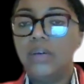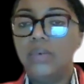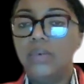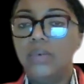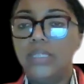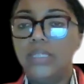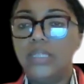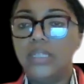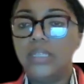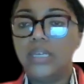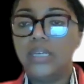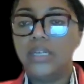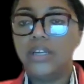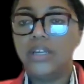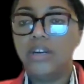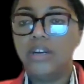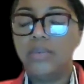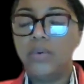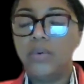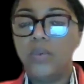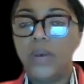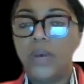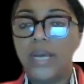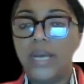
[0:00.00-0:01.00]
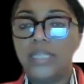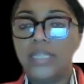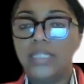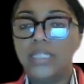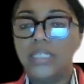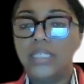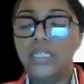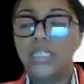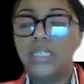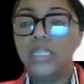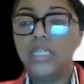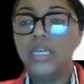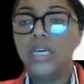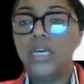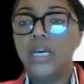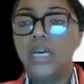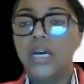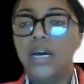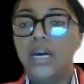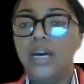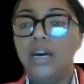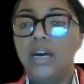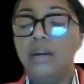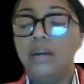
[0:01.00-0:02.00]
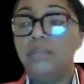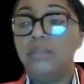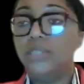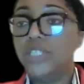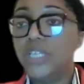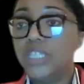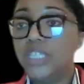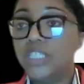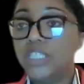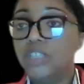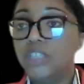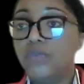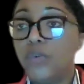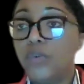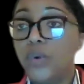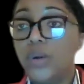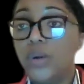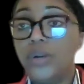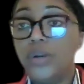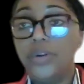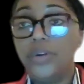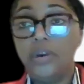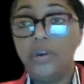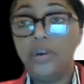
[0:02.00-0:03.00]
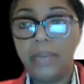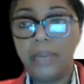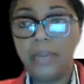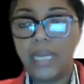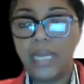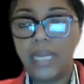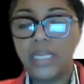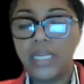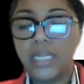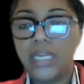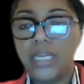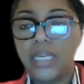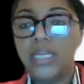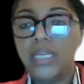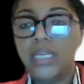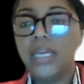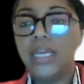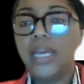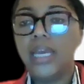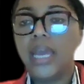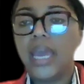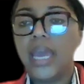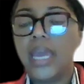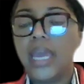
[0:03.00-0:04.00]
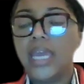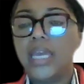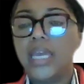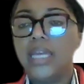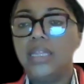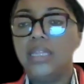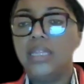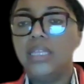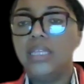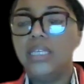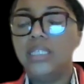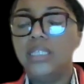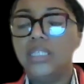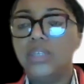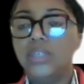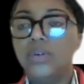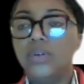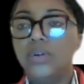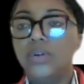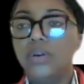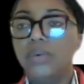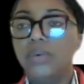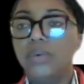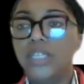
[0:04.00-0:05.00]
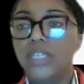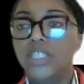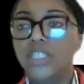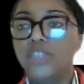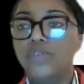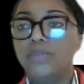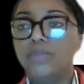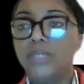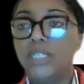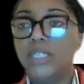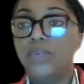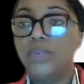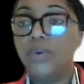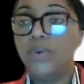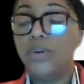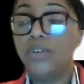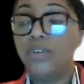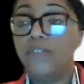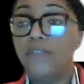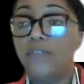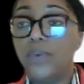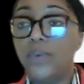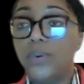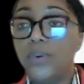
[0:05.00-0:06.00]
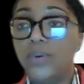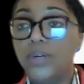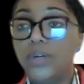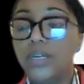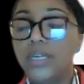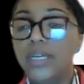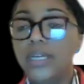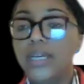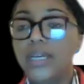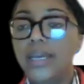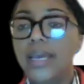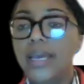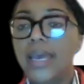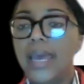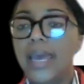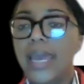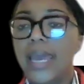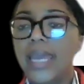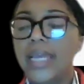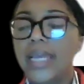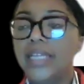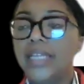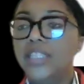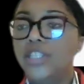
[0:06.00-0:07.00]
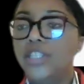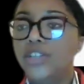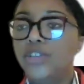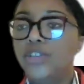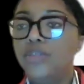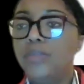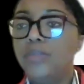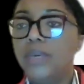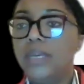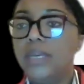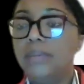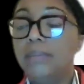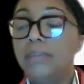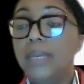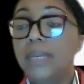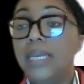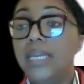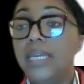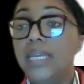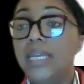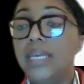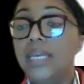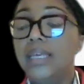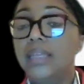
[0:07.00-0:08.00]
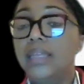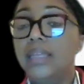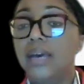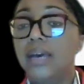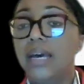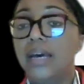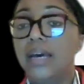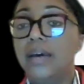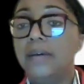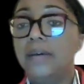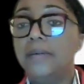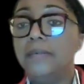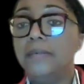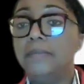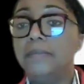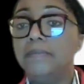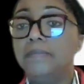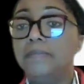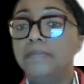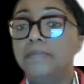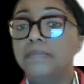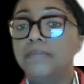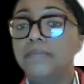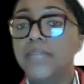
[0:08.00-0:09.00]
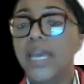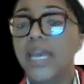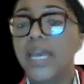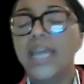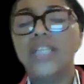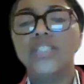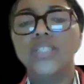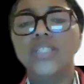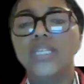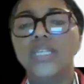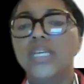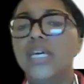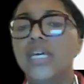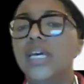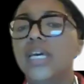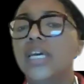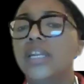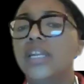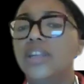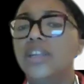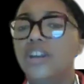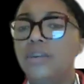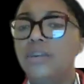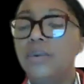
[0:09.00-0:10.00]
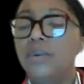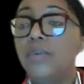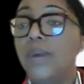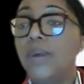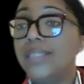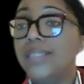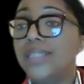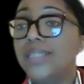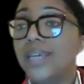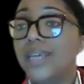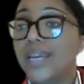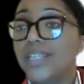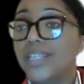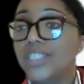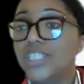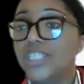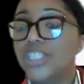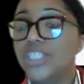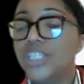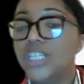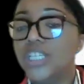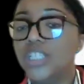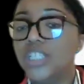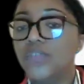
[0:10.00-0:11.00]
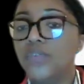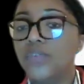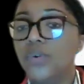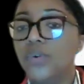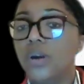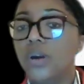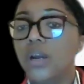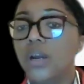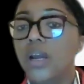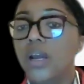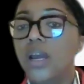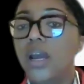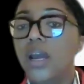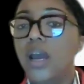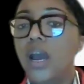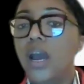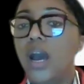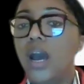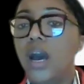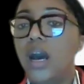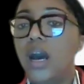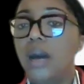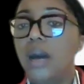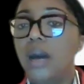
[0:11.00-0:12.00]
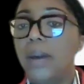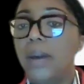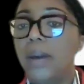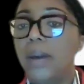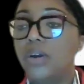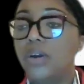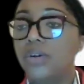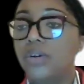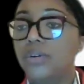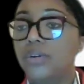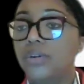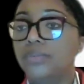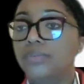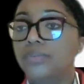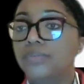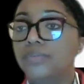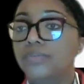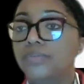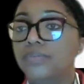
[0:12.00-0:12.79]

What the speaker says: We see that Durbin-Watson checks for normality, and this score ranges from 0 to 4, and 2 meaning, actually, Durbin-Watson actually checks for auto